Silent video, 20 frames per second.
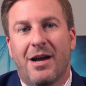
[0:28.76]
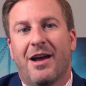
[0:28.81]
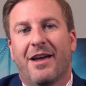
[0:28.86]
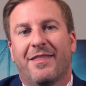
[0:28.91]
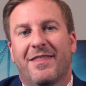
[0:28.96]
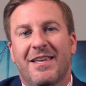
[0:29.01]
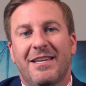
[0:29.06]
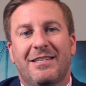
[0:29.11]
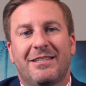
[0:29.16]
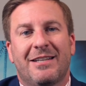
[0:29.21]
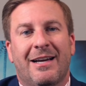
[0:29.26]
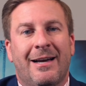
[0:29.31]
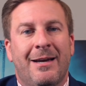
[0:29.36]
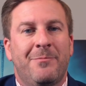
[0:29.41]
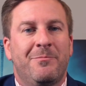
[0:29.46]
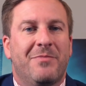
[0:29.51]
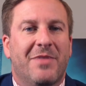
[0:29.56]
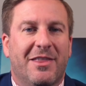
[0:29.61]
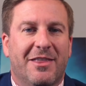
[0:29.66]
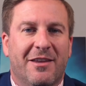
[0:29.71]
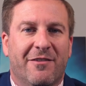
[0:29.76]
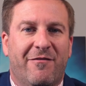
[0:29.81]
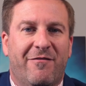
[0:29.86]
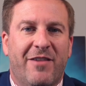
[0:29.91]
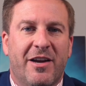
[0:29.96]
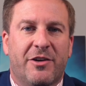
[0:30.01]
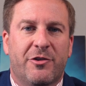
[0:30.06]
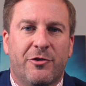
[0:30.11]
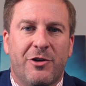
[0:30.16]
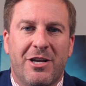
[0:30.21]
This time, the
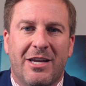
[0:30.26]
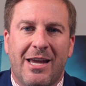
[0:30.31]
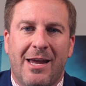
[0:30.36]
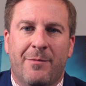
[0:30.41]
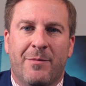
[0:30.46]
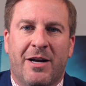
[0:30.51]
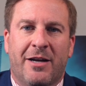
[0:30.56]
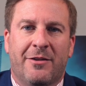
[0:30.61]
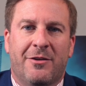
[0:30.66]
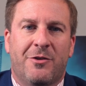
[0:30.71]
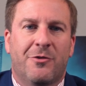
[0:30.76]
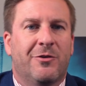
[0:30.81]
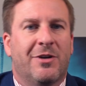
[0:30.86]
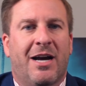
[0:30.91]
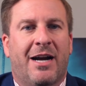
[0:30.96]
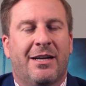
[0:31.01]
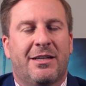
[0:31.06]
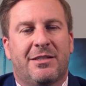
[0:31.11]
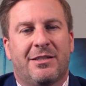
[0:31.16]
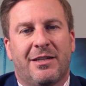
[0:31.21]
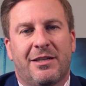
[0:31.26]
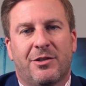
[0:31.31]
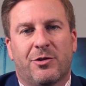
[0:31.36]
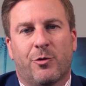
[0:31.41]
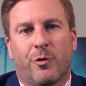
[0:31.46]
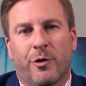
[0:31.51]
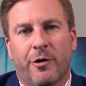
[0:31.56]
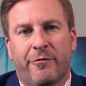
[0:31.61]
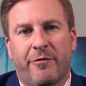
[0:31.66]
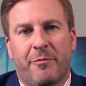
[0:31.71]
victory came out of the United States
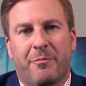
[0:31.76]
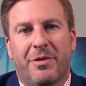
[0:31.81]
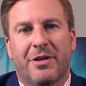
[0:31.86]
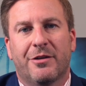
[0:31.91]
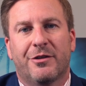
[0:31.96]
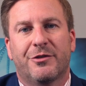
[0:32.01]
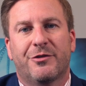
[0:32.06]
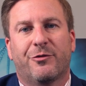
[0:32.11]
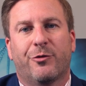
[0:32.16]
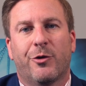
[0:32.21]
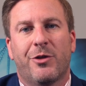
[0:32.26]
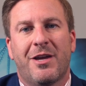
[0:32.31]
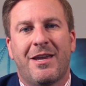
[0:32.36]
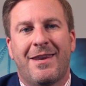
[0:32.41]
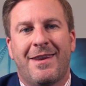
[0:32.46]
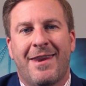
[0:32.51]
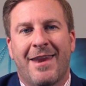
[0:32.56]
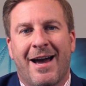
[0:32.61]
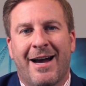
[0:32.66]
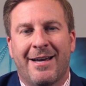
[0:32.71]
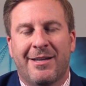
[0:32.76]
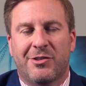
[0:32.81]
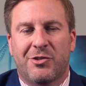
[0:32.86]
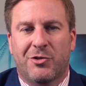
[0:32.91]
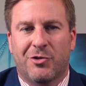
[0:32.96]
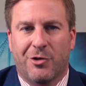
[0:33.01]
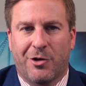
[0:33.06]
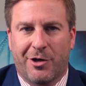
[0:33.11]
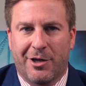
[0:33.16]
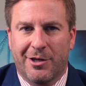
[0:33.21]
Court of Appeals for the Ninth
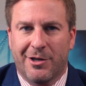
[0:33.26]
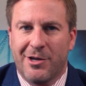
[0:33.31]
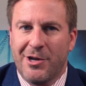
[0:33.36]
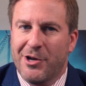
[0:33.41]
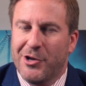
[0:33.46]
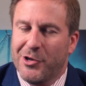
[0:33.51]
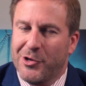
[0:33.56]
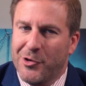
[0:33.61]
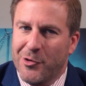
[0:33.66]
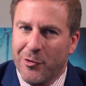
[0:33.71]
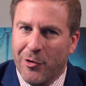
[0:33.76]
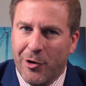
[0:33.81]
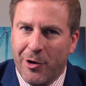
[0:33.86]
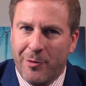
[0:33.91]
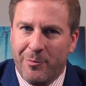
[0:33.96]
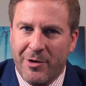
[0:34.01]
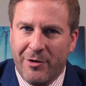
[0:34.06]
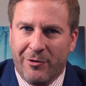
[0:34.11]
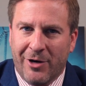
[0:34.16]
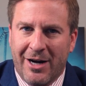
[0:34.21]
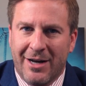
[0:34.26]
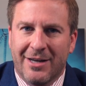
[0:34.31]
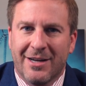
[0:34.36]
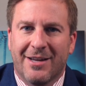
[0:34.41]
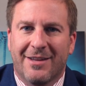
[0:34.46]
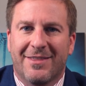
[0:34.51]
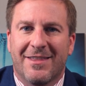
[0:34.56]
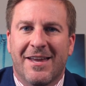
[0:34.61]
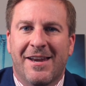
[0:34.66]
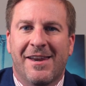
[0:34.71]
Circuit. You heard me right,
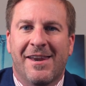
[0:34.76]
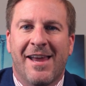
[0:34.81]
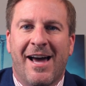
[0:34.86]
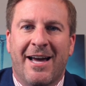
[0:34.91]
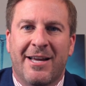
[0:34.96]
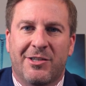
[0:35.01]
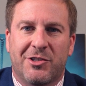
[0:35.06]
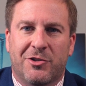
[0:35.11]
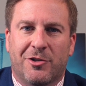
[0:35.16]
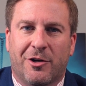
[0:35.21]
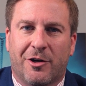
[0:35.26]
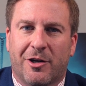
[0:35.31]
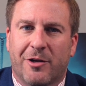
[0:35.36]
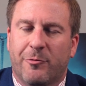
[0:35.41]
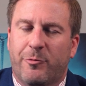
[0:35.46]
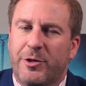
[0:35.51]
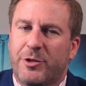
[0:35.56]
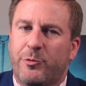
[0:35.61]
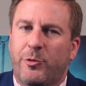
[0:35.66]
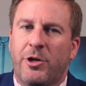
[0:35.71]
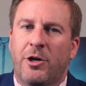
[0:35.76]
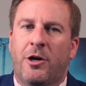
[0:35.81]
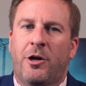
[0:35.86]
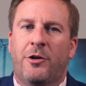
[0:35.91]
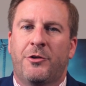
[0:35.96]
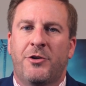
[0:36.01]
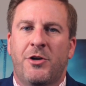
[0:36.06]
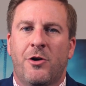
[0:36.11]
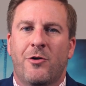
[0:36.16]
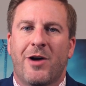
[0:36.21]
the Ninth Circuit, which we
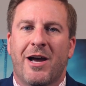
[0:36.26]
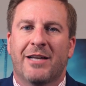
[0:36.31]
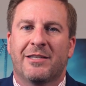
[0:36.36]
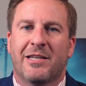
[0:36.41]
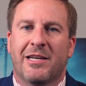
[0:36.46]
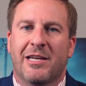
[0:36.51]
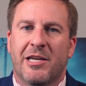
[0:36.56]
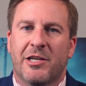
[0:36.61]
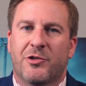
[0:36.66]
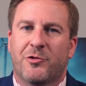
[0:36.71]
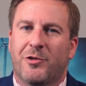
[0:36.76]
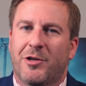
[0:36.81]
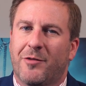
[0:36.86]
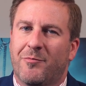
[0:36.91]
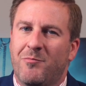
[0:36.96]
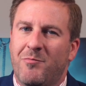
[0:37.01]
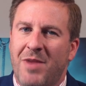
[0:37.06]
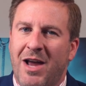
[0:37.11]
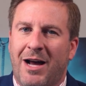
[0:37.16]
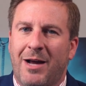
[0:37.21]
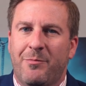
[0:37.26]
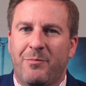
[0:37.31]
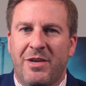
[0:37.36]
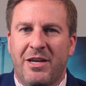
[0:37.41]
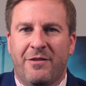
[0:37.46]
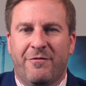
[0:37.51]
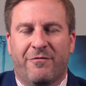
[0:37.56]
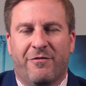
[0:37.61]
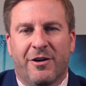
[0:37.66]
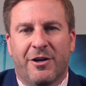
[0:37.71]
all know has a history of not
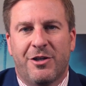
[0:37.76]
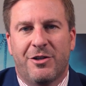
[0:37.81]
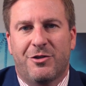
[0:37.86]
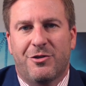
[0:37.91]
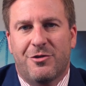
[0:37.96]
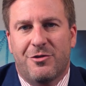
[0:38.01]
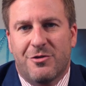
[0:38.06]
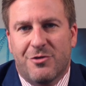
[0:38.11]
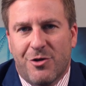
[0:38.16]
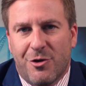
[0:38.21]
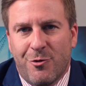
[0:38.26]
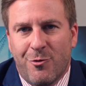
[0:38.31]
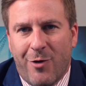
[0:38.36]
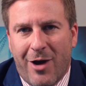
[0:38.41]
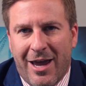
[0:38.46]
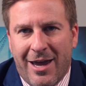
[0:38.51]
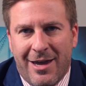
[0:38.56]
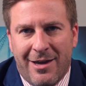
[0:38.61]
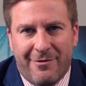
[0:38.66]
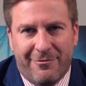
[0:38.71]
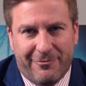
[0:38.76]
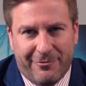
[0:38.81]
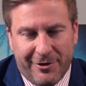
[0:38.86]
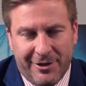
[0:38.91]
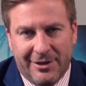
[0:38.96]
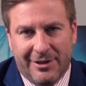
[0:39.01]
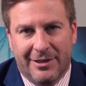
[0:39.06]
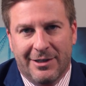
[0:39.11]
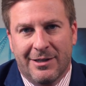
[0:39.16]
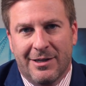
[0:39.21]
being very 2A
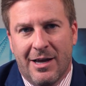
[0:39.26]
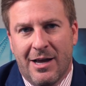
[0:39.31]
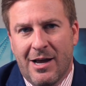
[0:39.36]
friendly.